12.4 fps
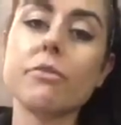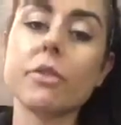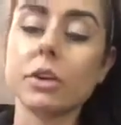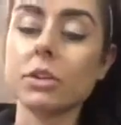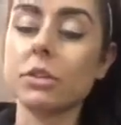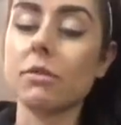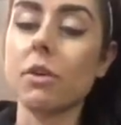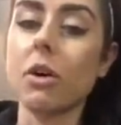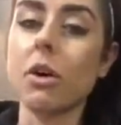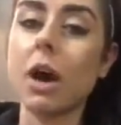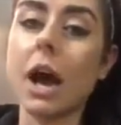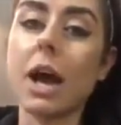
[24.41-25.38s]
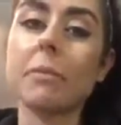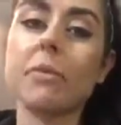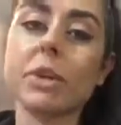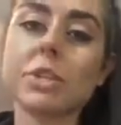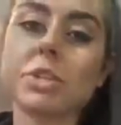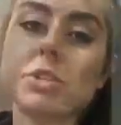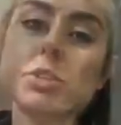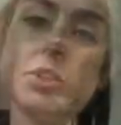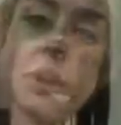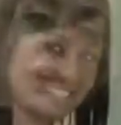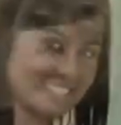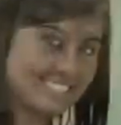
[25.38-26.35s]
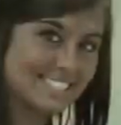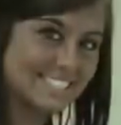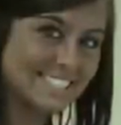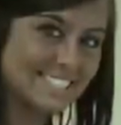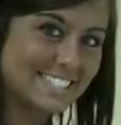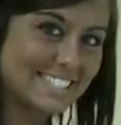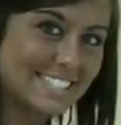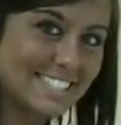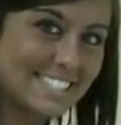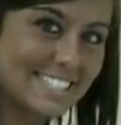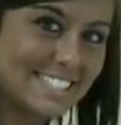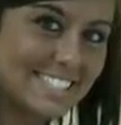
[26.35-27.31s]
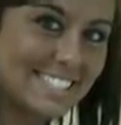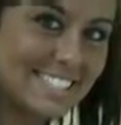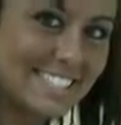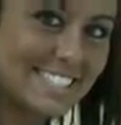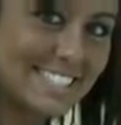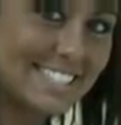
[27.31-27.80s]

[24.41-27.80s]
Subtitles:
first of all, I'm a registered nurse. I became a